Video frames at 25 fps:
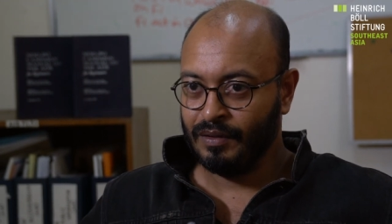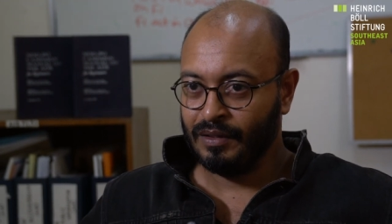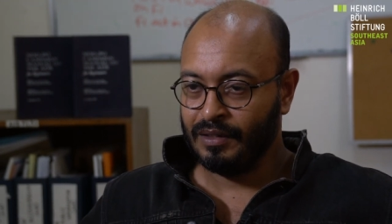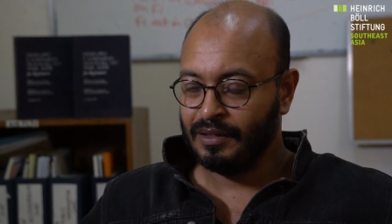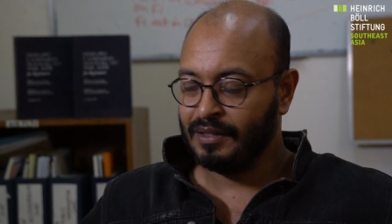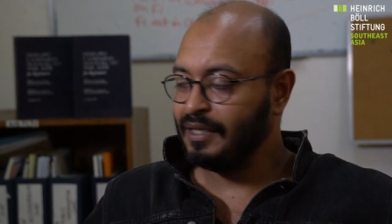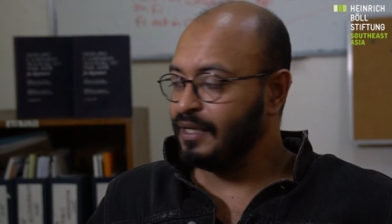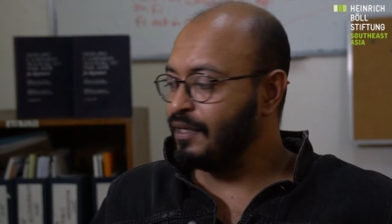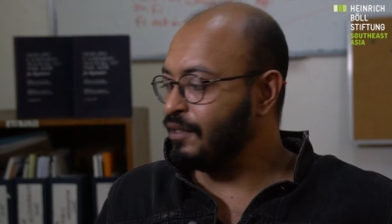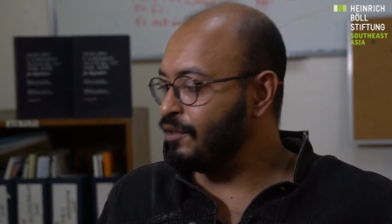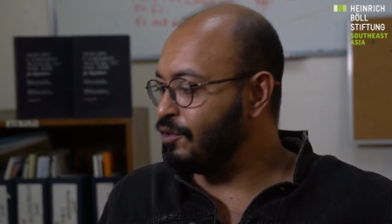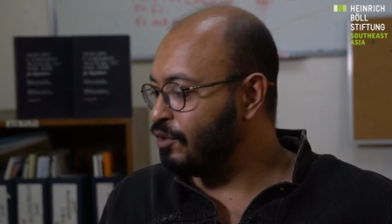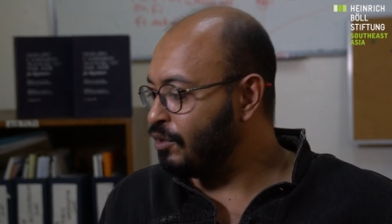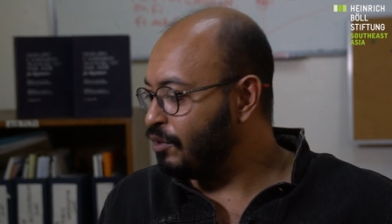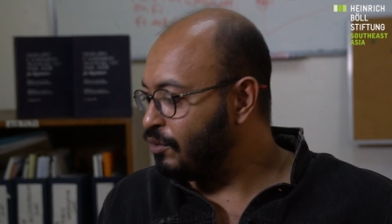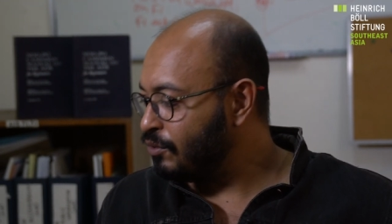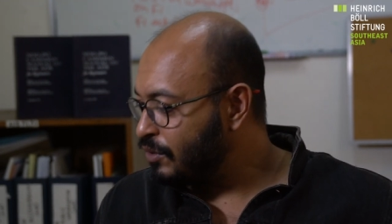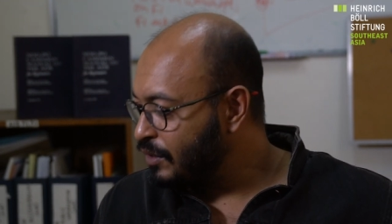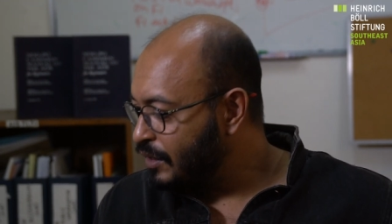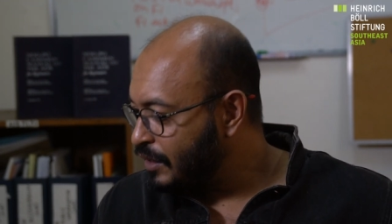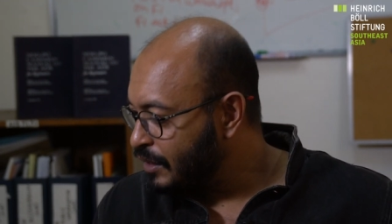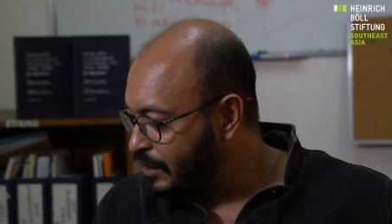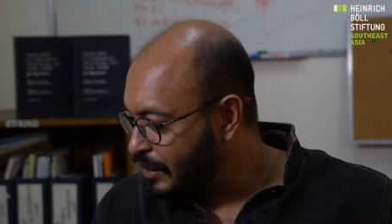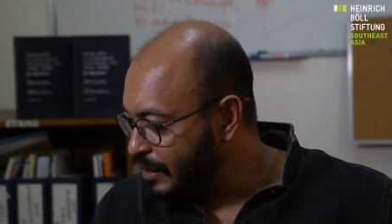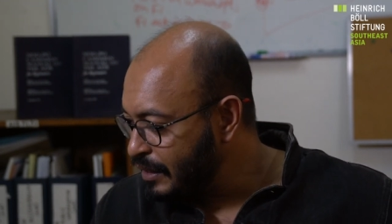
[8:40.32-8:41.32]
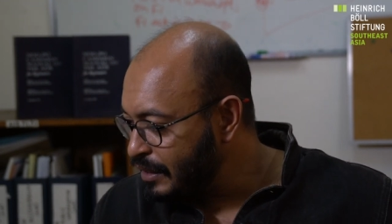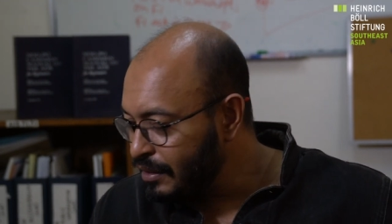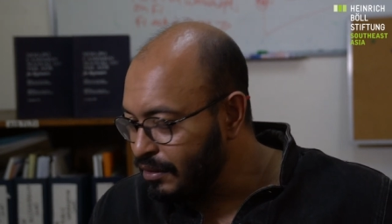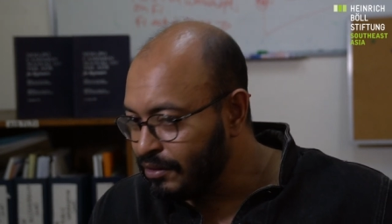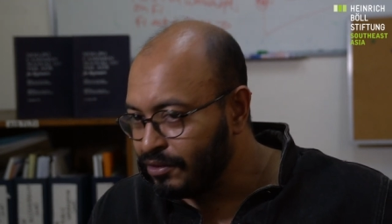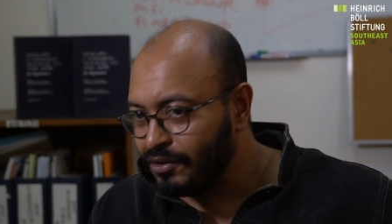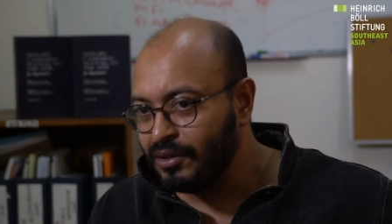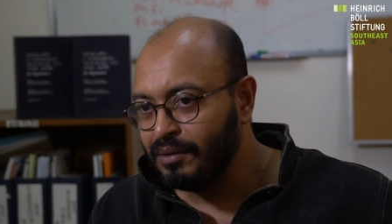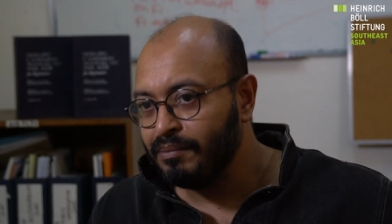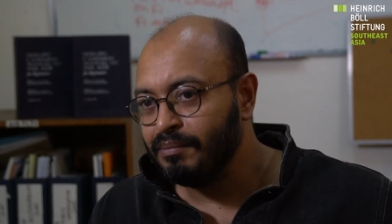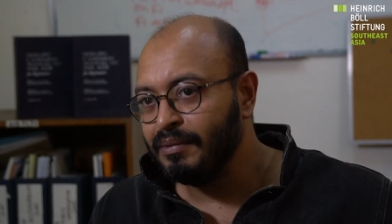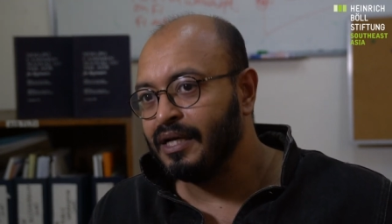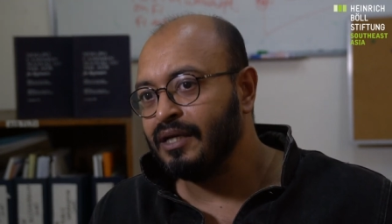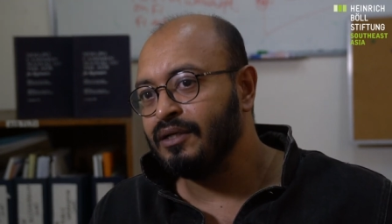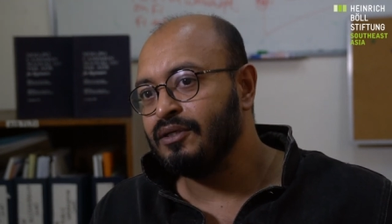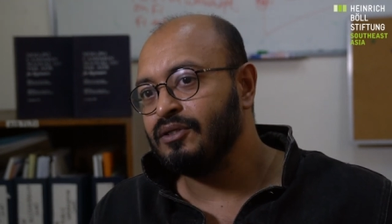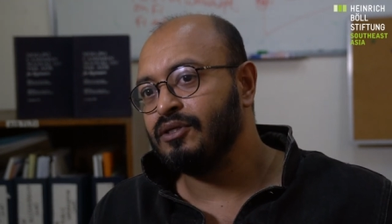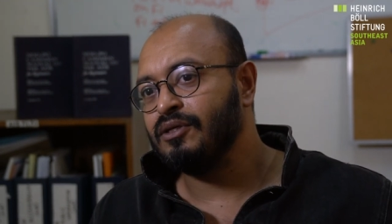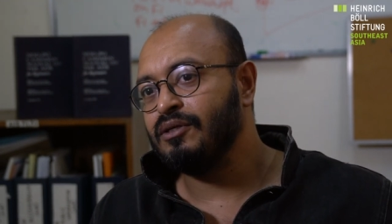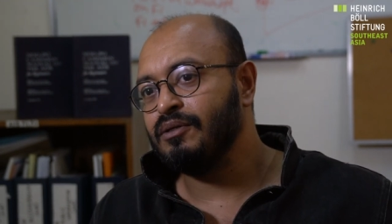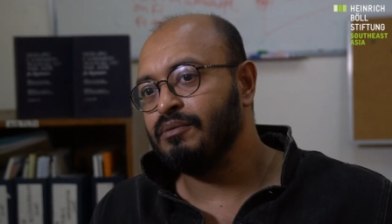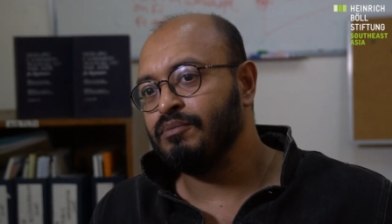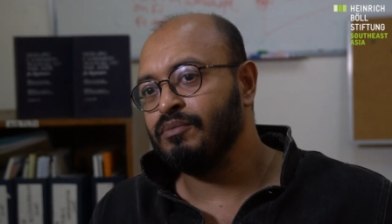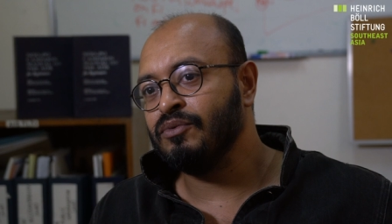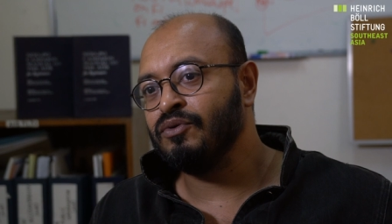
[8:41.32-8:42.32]
then you're looking at
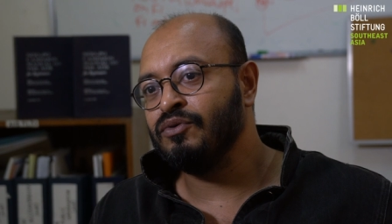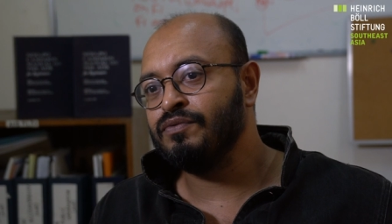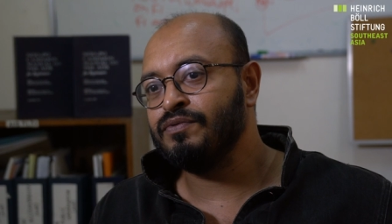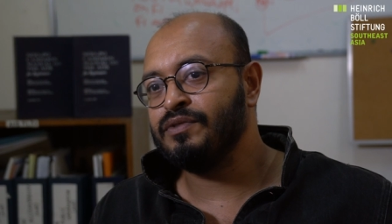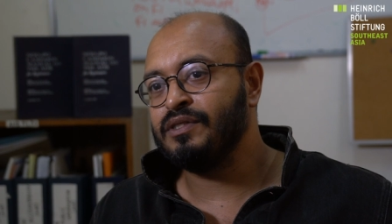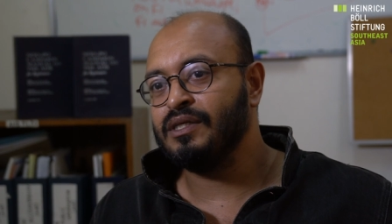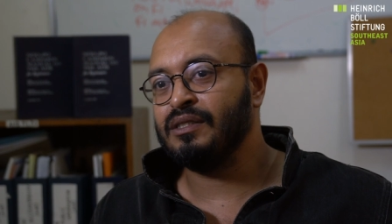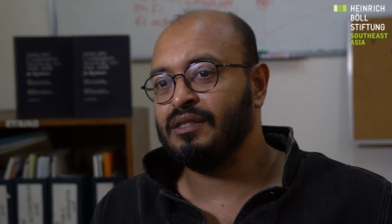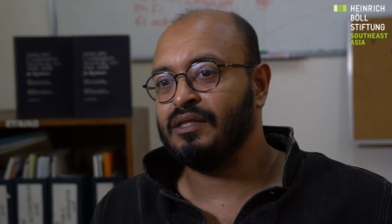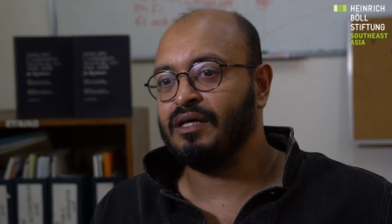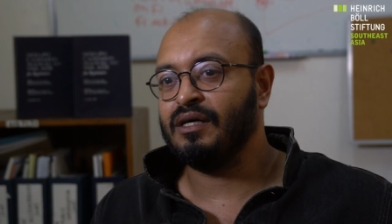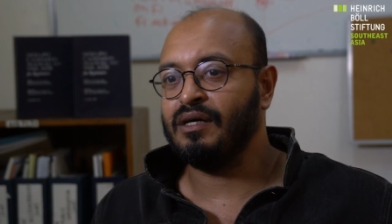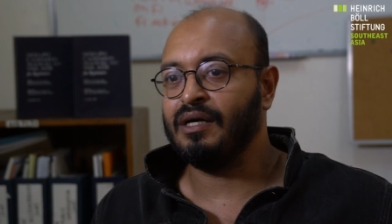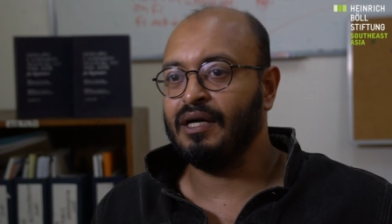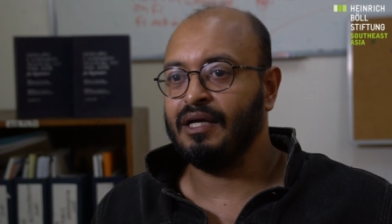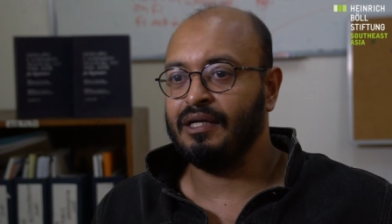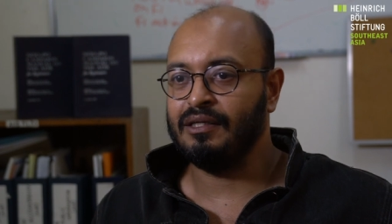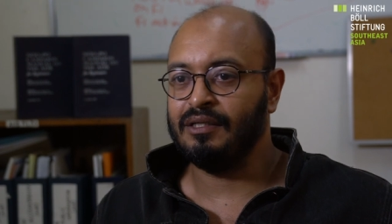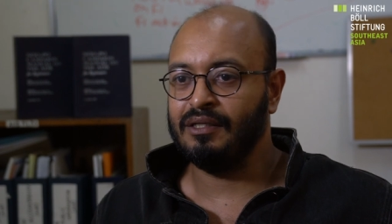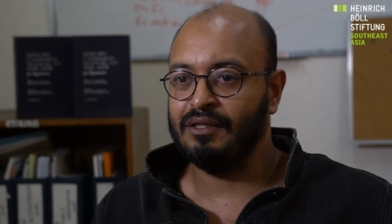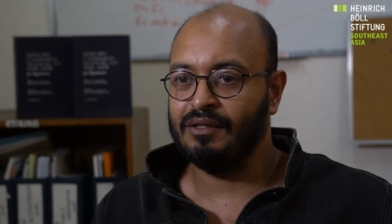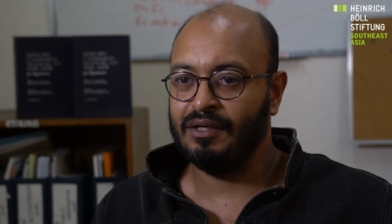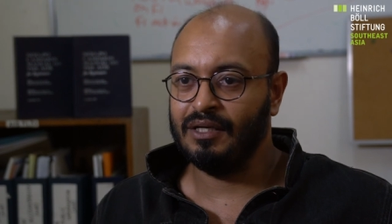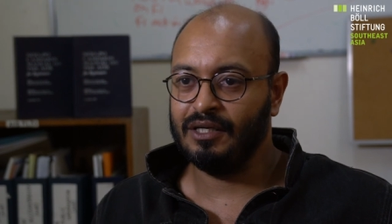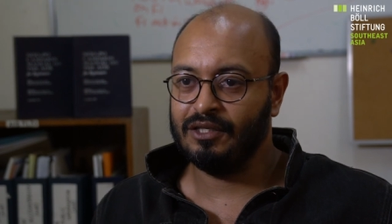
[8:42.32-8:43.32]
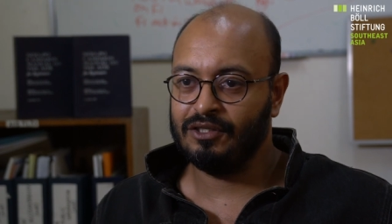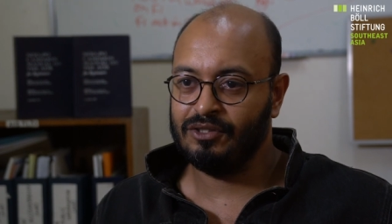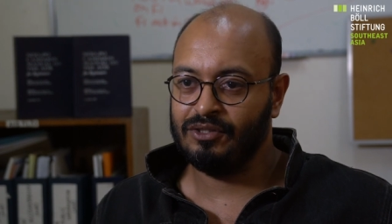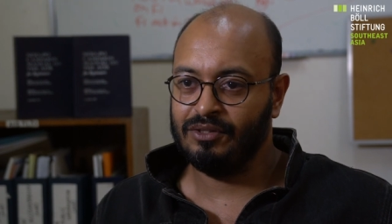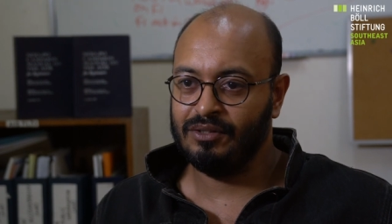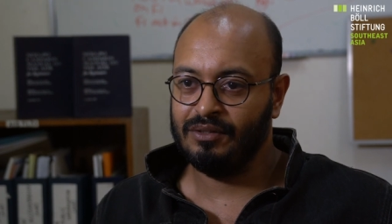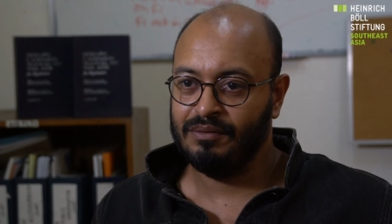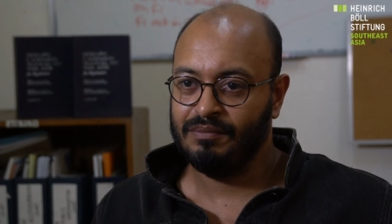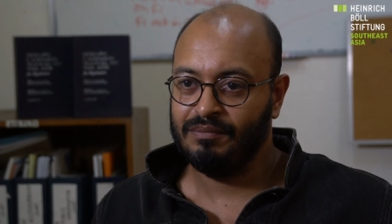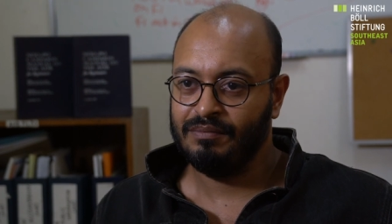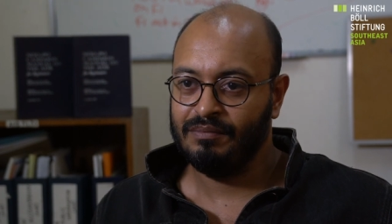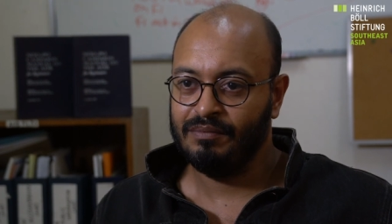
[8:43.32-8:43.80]
incremental moves in the right direction.